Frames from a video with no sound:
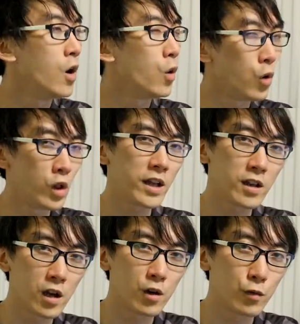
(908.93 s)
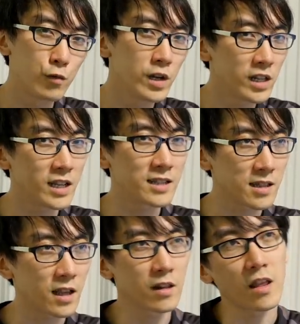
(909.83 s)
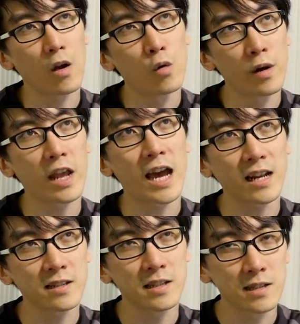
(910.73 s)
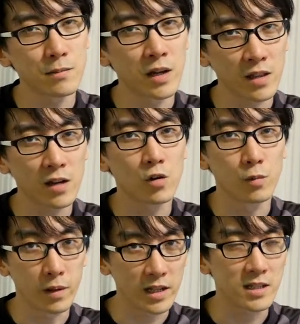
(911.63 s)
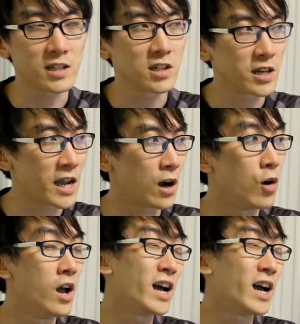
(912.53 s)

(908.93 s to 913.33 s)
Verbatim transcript: All I know really is that they already had a system like that called PlayStation Now.